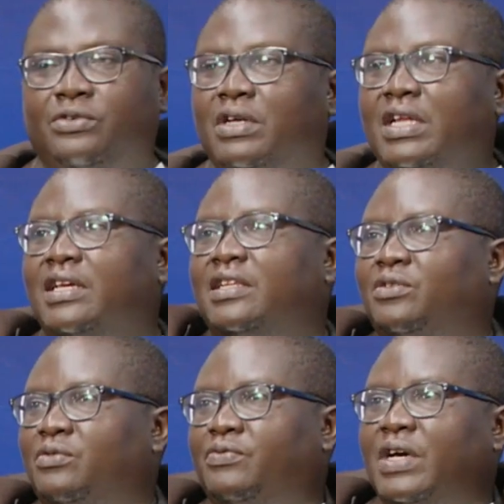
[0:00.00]
you are
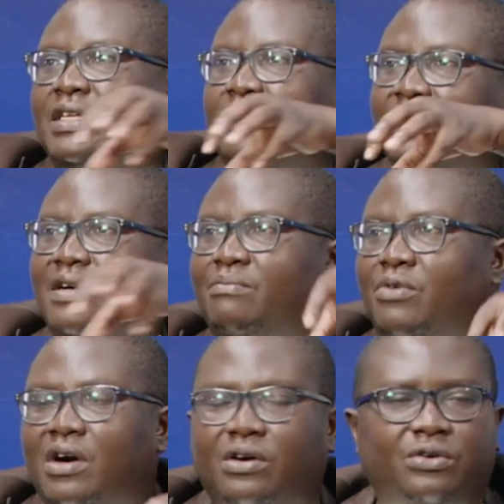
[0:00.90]
likely to find some
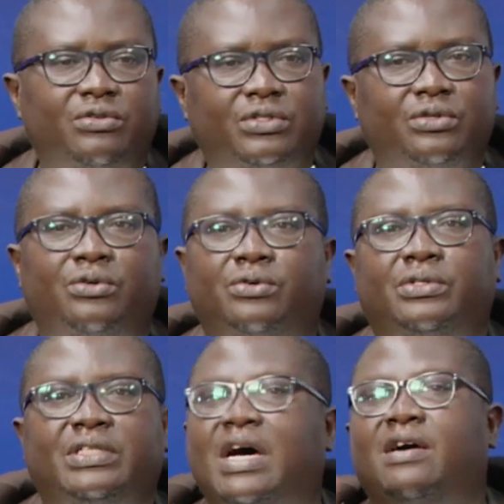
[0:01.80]
boreholes or
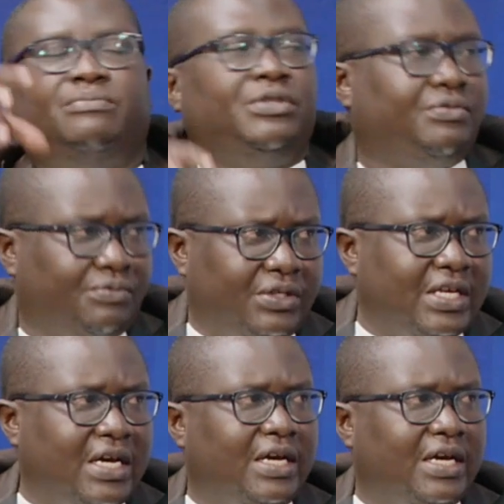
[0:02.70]
dams for their